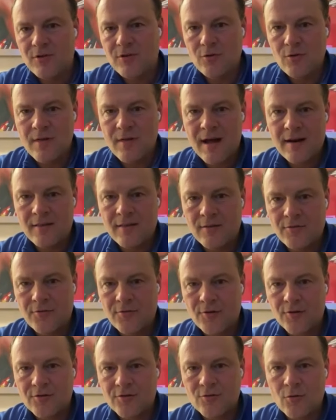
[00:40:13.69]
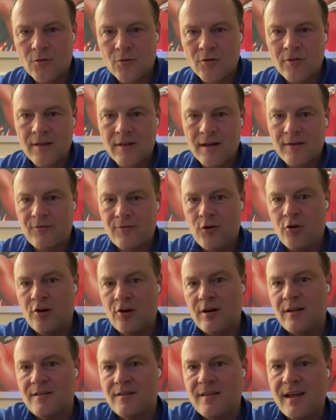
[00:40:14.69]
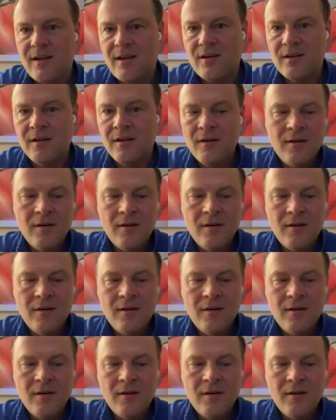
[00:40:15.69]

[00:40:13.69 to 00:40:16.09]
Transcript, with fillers: to do that in the first quarter that if you're going to take